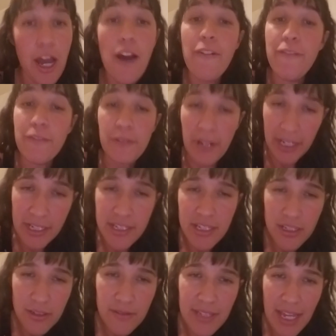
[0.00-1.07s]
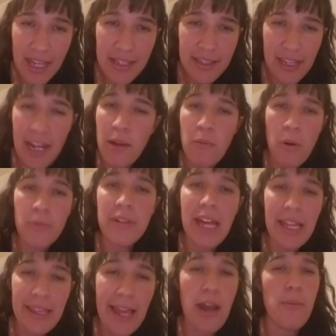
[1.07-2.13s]
afraid to do that I won't
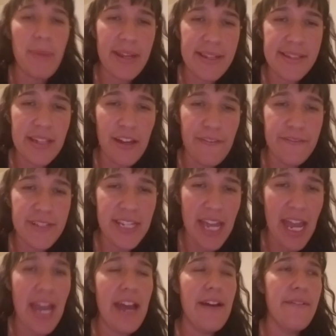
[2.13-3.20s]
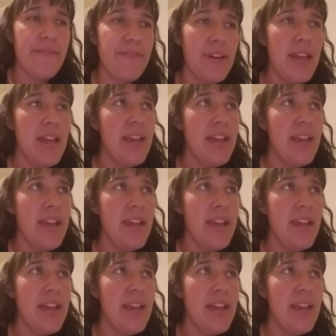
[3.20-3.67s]
allow myself to have